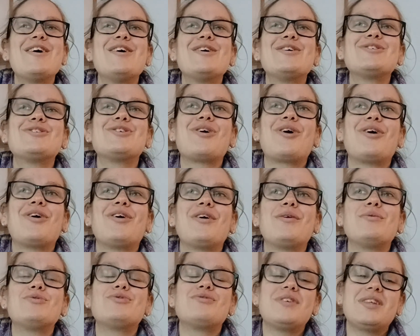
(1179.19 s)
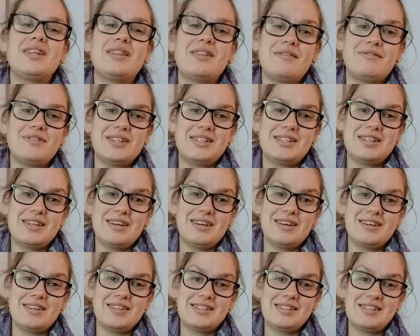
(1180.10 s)
So it was really lovely
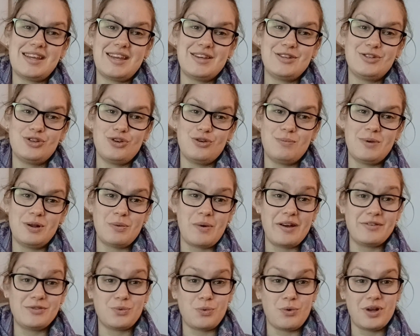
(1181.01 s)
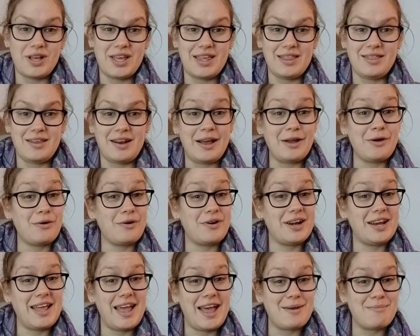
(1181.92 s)
to see two midwives walk in that I
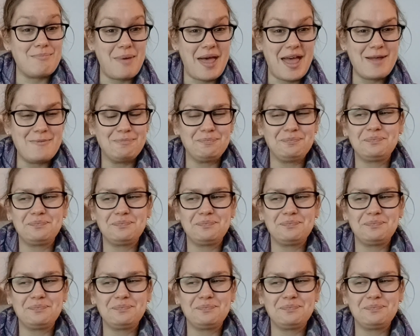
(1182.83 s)
already had met